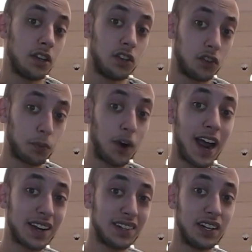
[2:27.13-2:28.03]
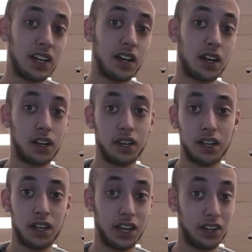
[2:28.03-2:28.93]
Dyspraxia
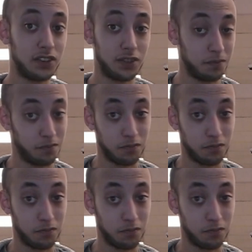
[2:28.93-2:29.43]
is